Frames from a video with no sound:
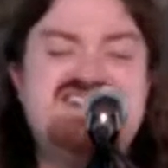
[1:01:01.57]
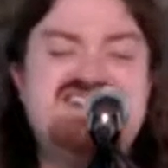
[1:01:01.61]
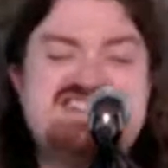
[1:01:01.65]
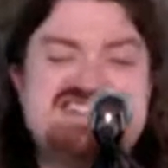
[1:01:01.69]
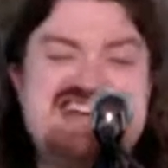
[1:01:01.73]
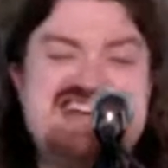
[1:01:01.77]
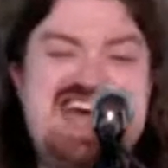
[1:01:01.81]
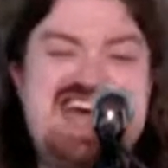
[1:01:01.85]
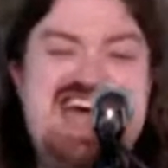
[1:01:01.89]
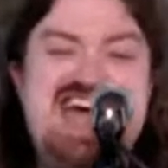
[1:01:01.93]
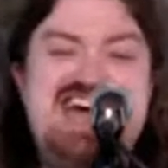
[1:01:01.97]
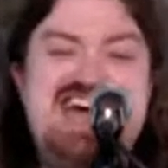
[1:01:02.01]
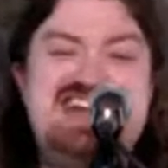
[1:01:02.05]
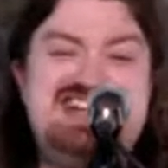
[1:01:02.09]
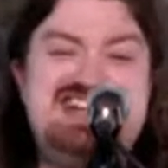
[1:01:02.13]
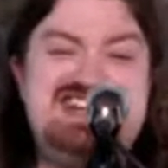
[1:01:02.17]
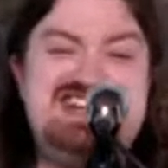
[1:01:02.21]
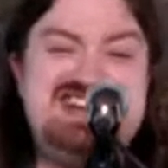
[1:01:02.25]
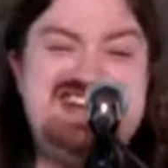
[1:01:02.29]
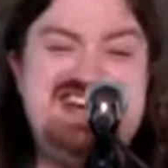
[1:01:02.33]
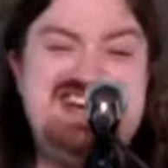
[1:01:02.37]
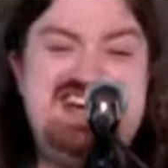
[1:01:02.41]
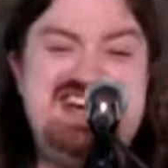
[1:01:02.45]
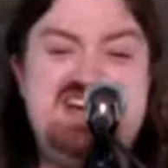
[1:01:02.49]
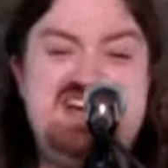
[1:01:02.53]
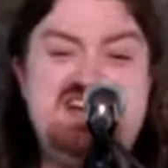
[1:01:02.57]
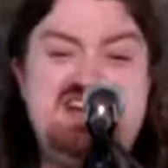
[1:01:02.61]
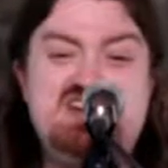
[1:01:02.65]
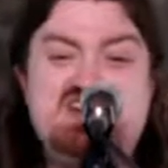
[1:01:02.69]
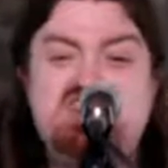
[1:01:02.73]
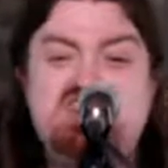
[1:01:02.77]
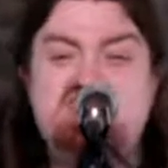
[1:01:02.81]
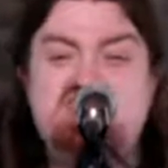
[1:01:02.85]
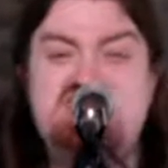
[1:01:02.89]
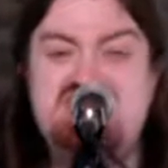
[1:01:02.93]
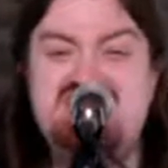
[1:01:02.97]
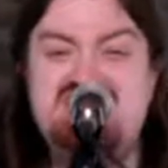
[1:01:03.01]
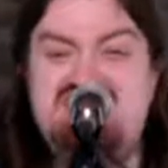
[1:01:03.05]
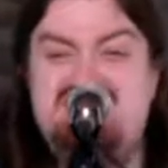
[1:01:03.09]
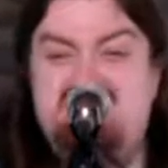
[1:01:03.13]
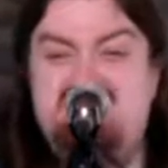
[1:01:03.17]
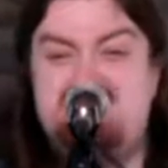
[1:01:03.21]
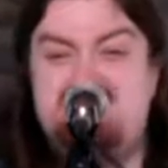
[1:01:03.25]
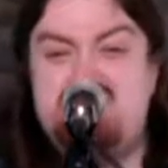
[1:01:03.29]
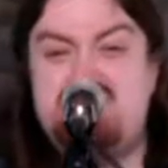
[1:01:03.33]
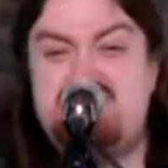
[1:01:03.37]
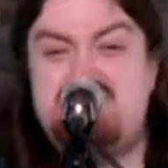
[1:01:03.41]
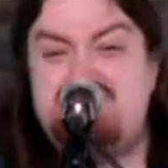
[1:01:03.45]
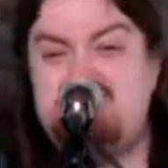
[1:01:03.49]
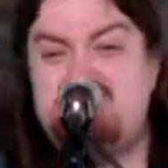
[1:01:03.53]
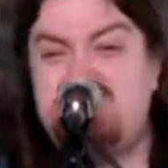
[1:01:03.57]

can you hear your children